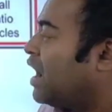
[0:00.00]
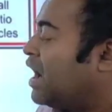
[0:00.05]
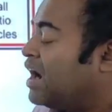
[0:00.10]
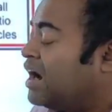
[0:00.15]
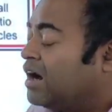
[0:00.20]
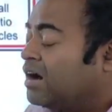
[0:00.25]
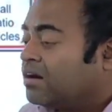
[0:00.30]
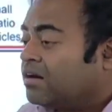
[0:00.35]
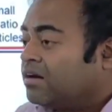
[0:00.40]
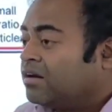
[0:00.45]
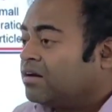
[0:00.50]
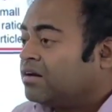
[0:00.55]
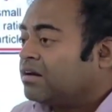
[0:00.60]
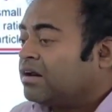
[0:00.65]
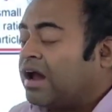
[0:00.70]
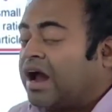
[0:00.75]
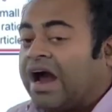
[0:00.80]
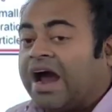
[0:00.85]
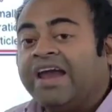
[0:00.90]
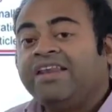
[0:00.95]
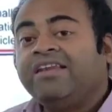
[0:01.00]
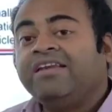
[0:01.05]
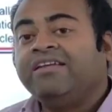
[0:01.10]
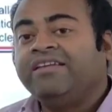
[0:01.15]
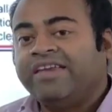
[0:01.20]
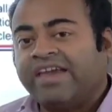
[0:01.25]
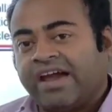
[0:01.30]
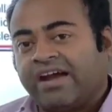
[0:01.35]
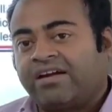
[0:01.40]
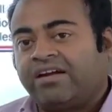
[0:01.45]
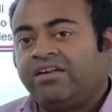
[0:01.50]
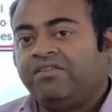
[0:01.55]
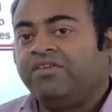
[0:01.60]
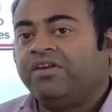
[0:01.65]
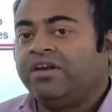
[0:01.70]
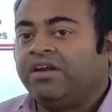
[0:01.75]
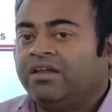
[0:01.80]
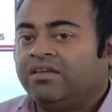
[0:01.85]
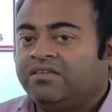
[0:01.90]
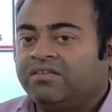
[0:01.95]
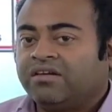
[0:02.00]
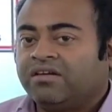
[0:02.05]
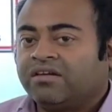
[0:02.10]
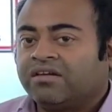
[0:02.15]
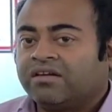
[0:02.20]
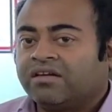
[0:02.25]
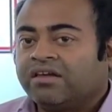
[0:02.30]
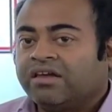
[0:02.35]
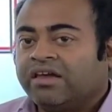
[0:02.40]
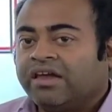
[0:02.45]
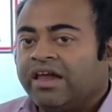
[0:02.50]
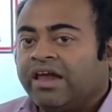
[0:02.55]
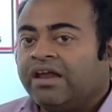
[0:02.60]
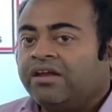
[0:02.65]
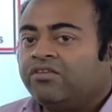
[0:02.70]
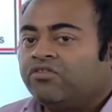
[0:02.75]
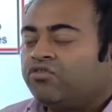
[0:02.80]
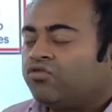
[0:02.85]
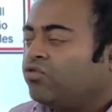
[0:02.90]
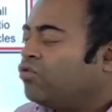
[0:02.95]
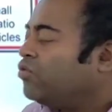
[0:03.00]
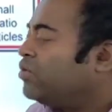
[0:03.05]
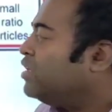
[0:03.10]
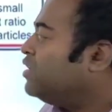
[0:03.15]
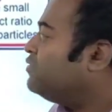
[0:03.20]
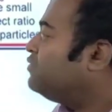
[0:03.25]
are highly reactive in nature, and so